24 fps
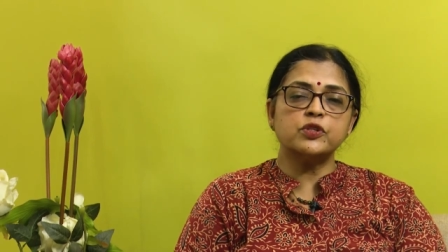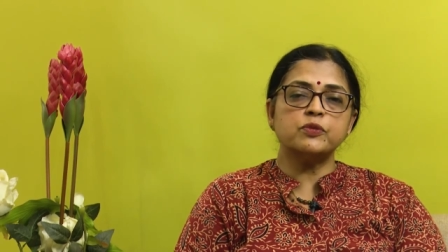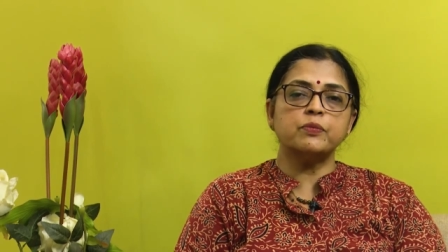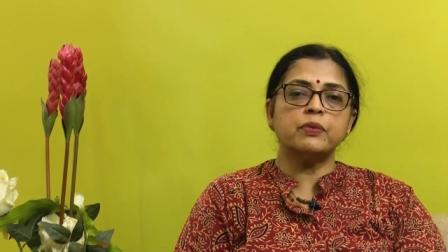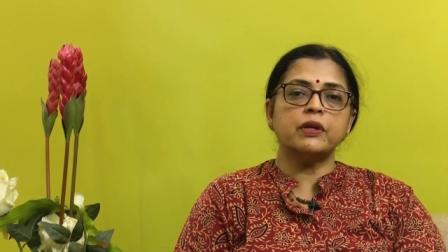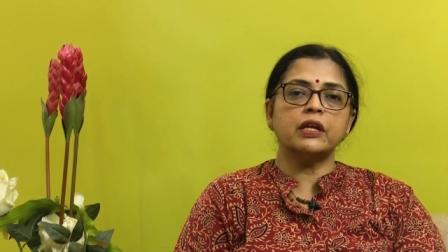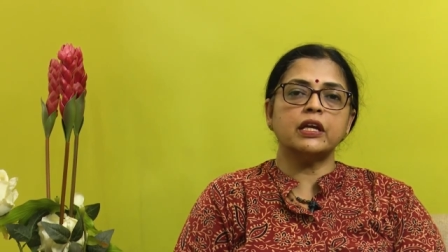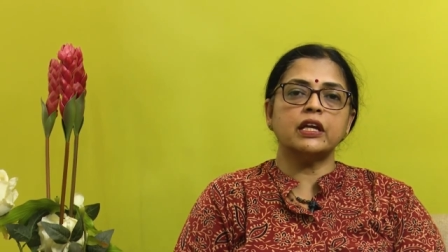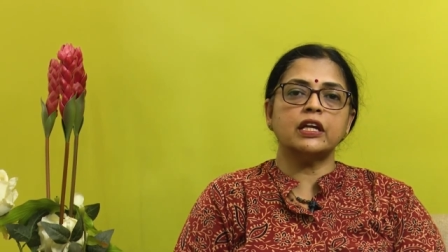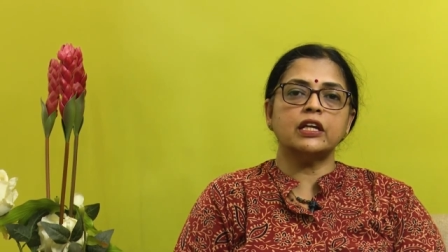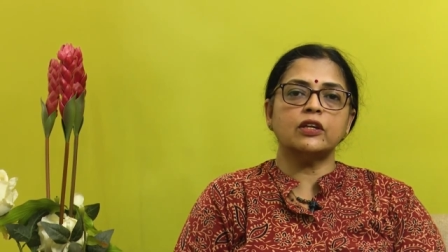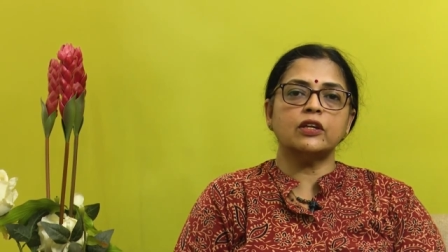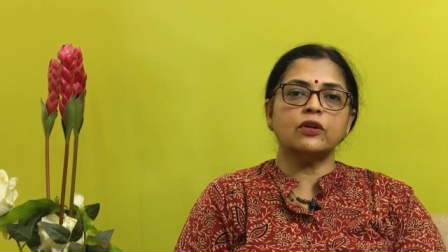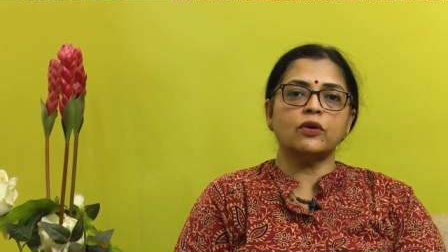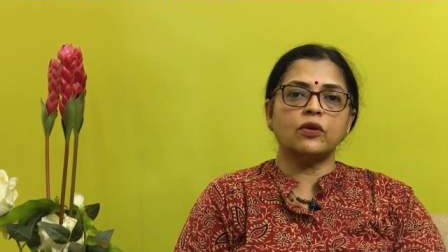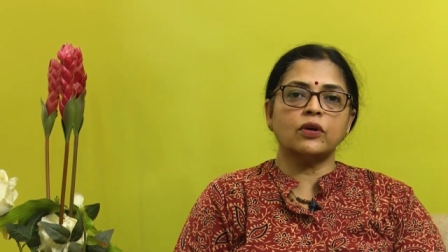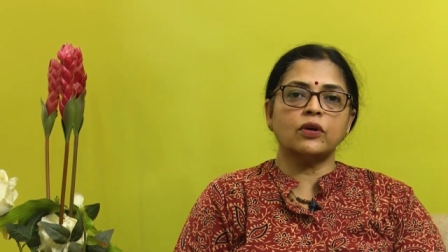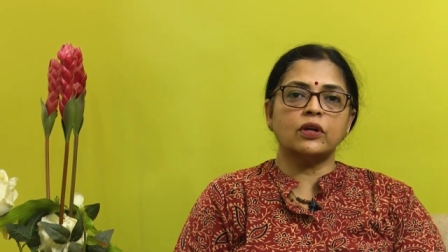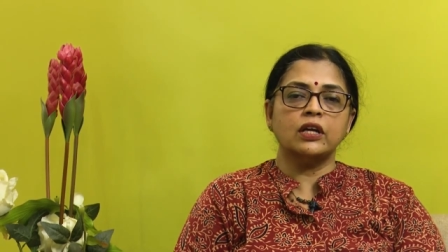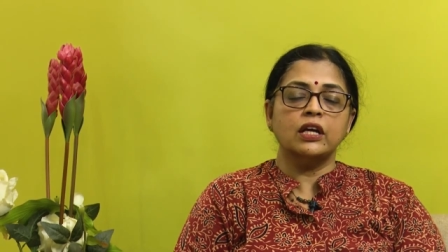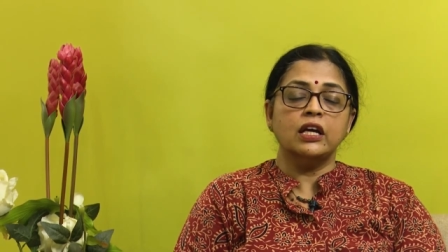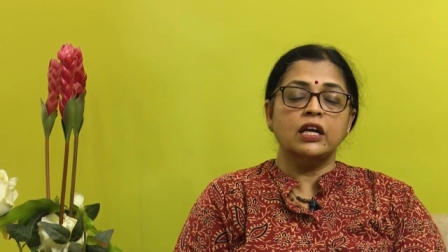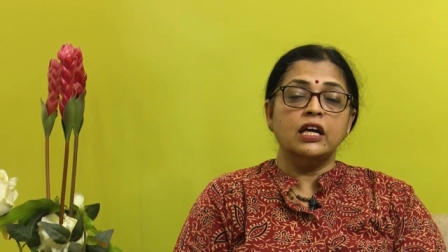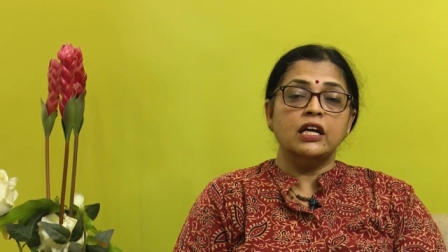bring it
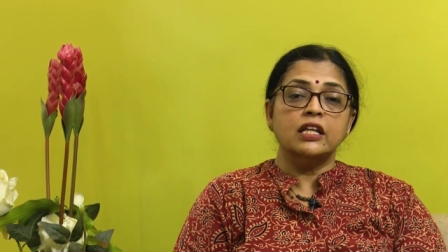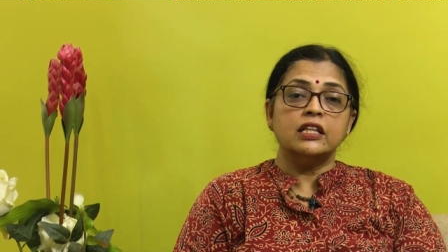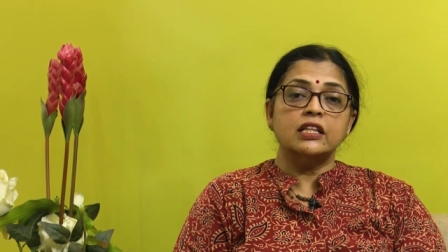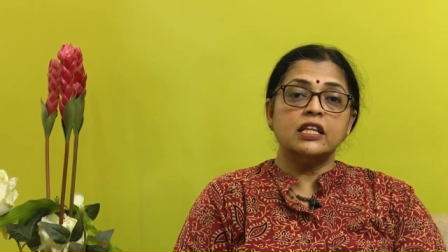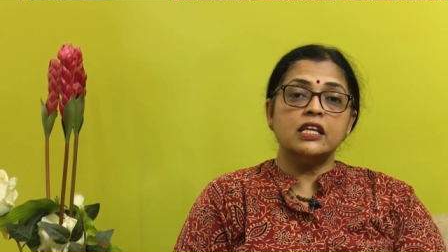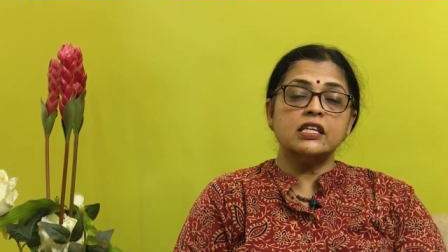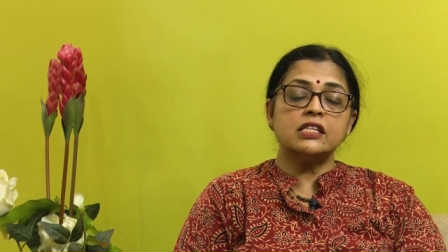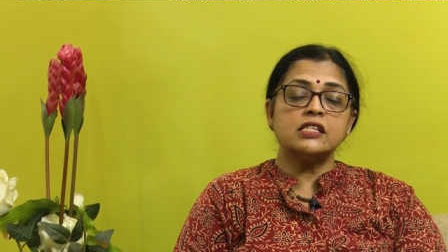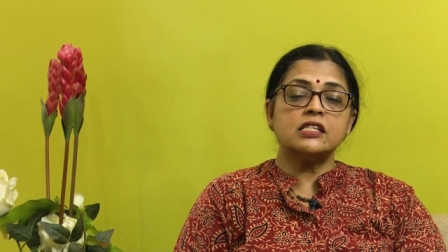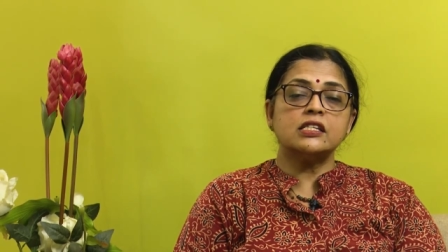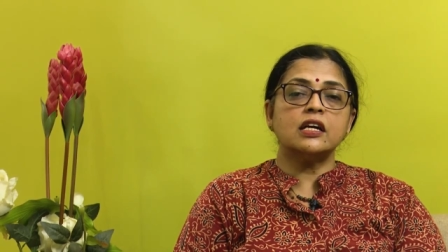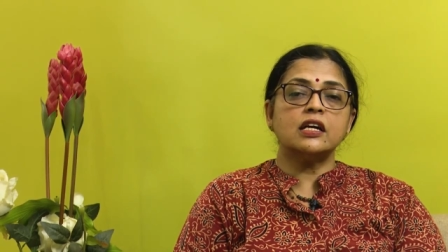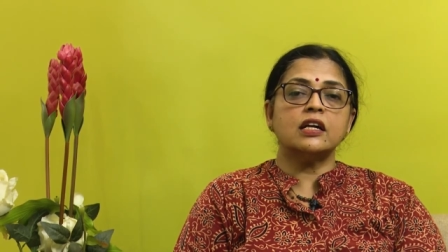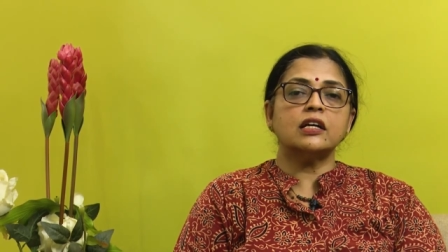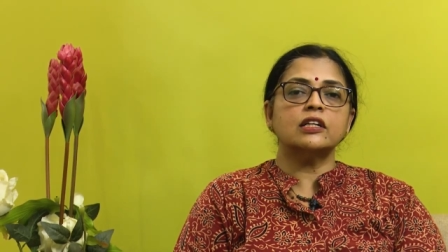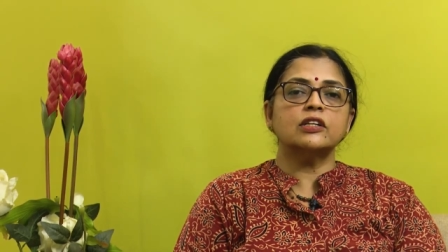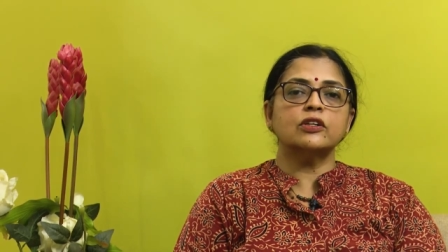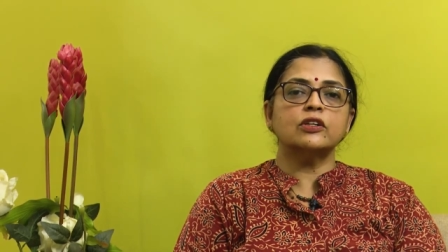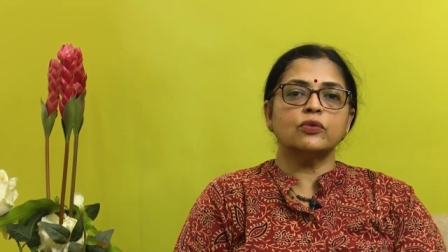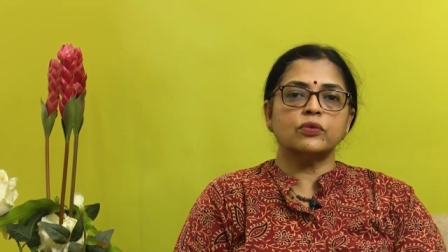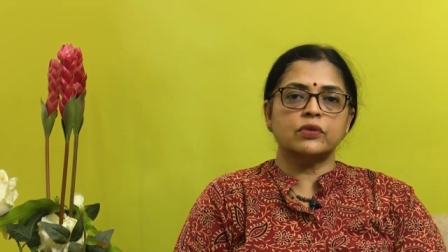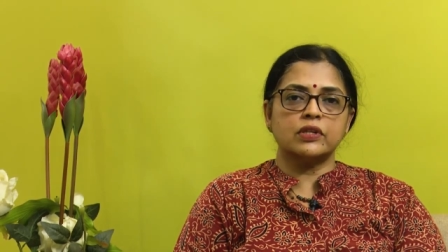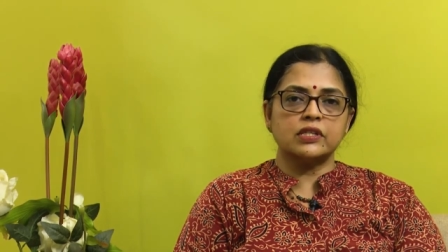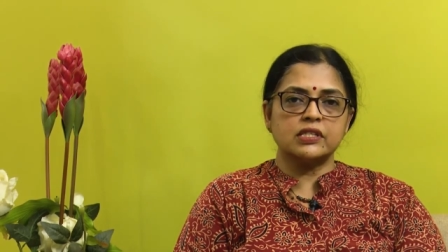on. They start
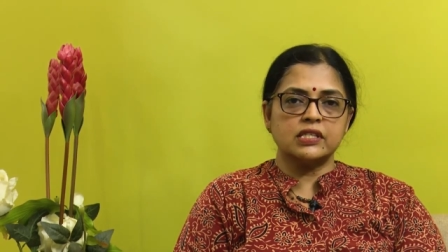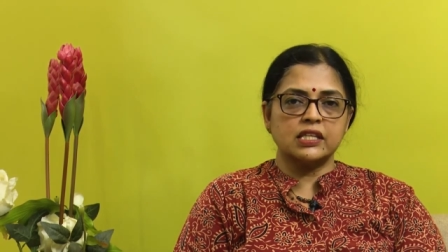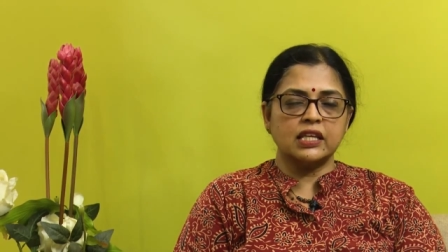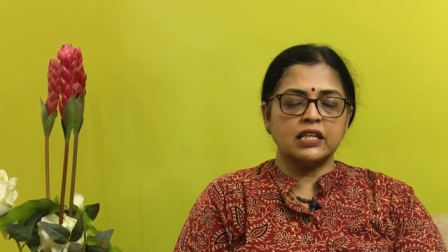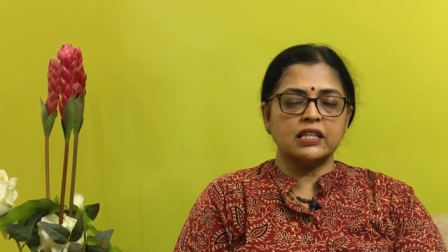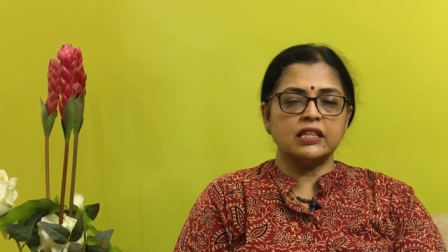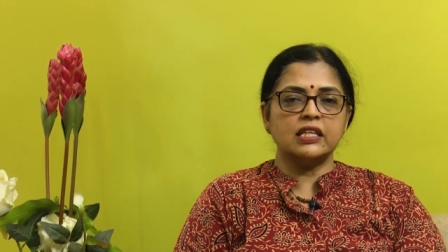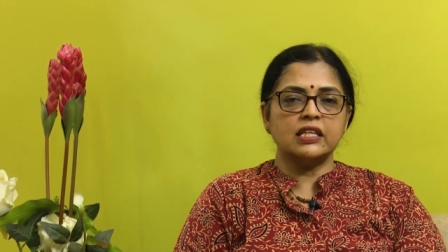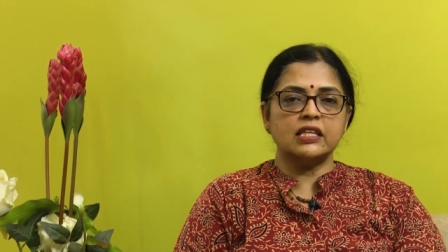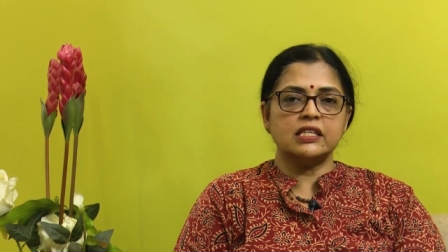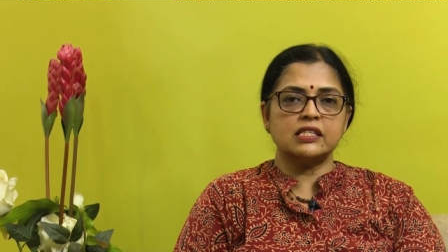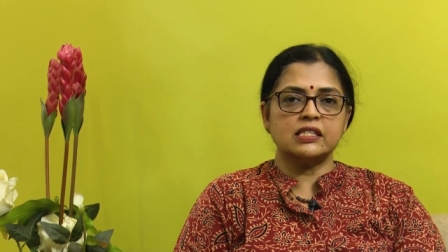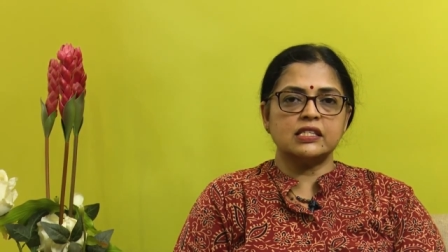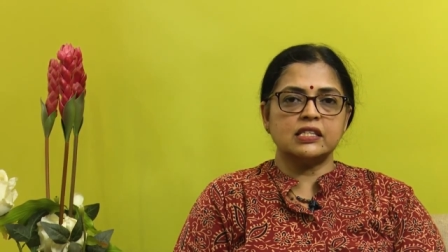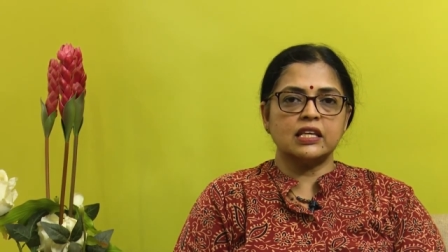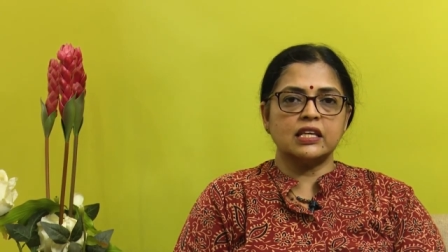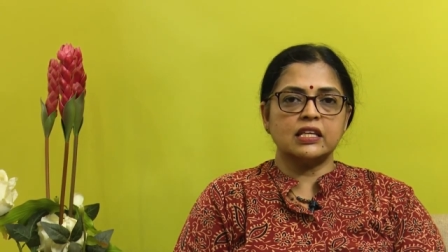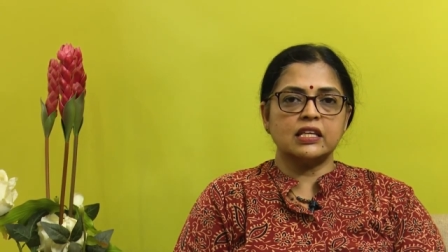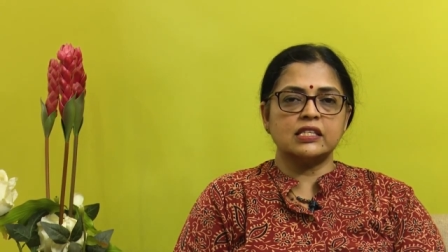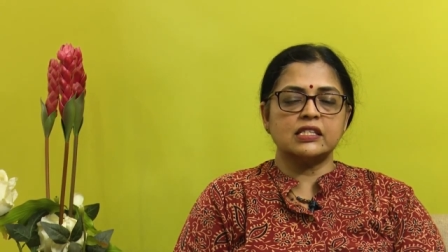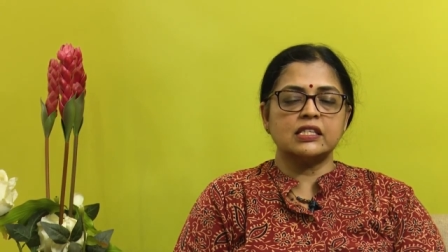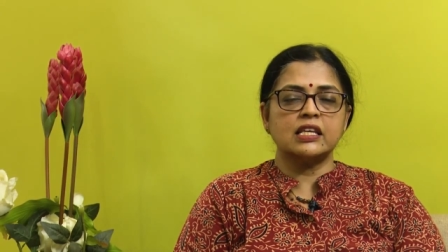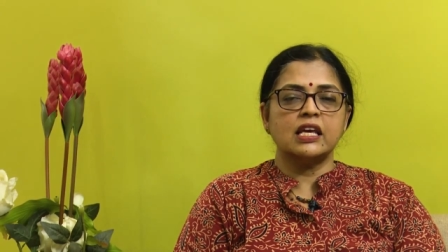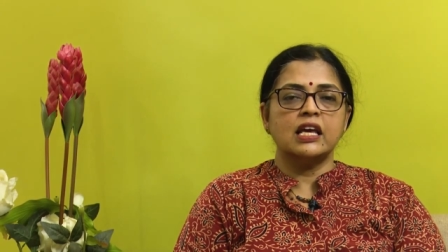noticing these
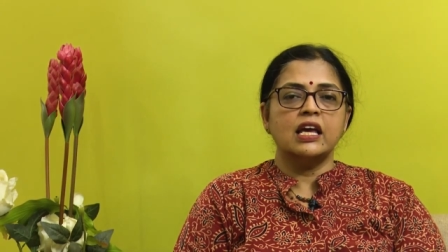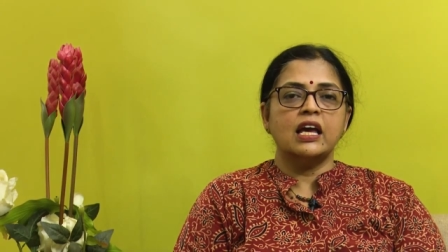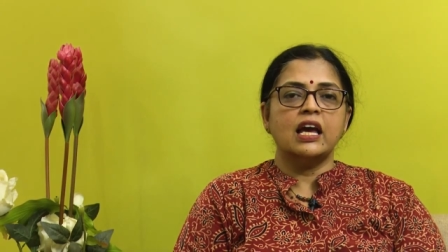things,